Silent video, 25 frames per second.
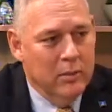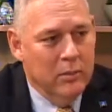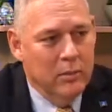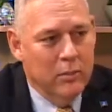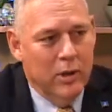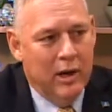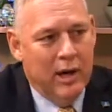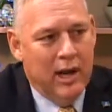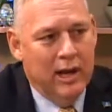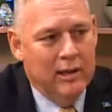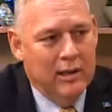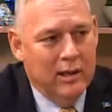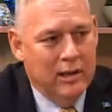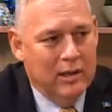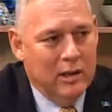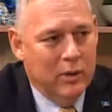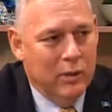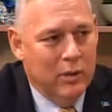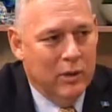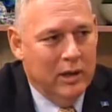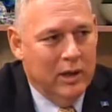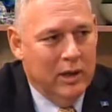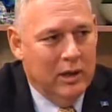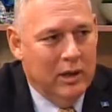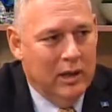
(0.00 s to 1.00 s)
But I think that
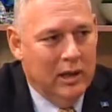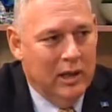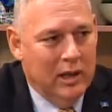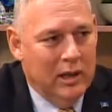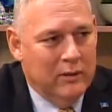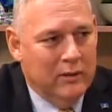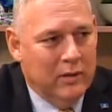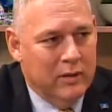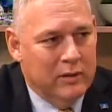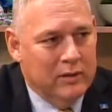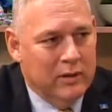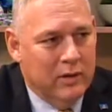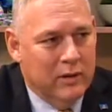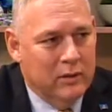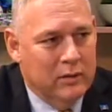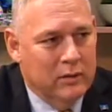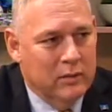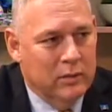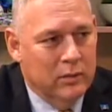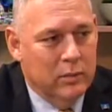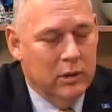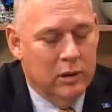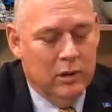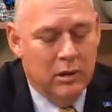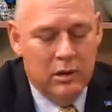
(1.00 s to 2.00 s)
we're getting ahead of ourselves,
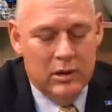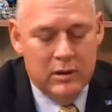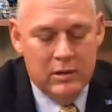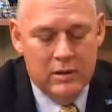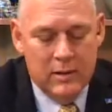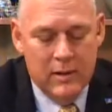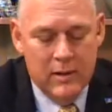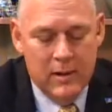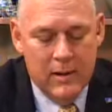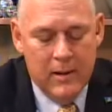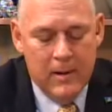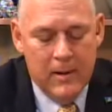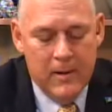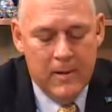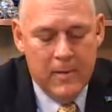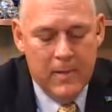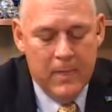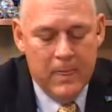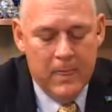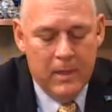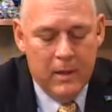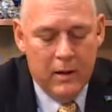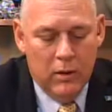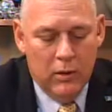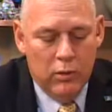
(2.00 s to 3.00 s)
because
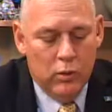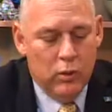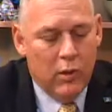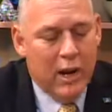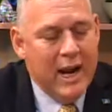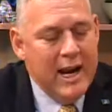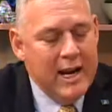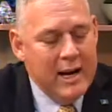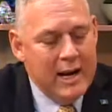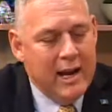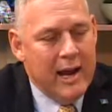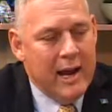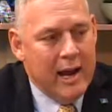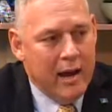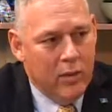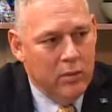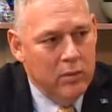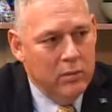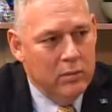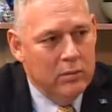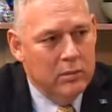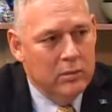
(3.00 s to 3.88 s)
right now,